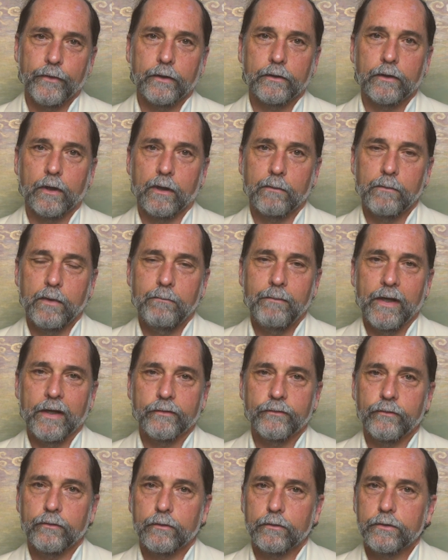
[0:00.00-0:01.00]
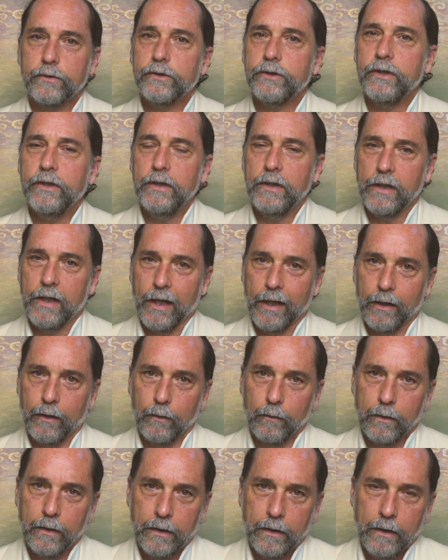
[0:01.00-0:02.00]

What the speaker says: the Dharma master Shindao.